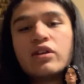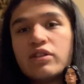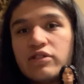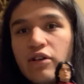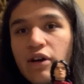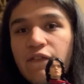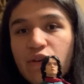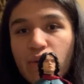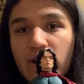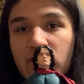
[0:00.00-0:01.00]
So if you
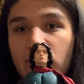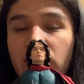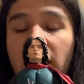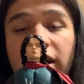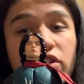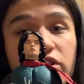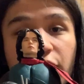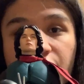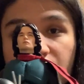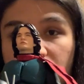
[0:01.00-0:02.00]
want to do that, you
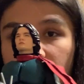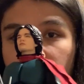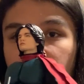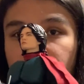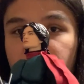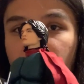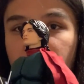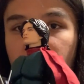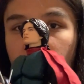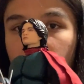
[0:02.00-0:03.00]
definitely could. If not,
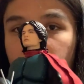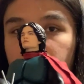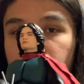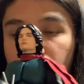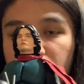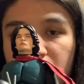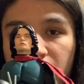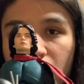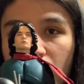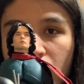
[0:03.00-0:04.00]
there are plenty of
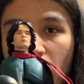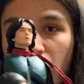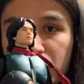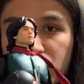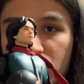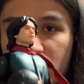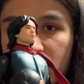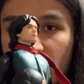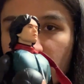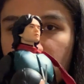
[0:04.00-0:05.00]
other options you could
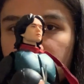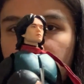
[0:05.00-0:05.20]
go with.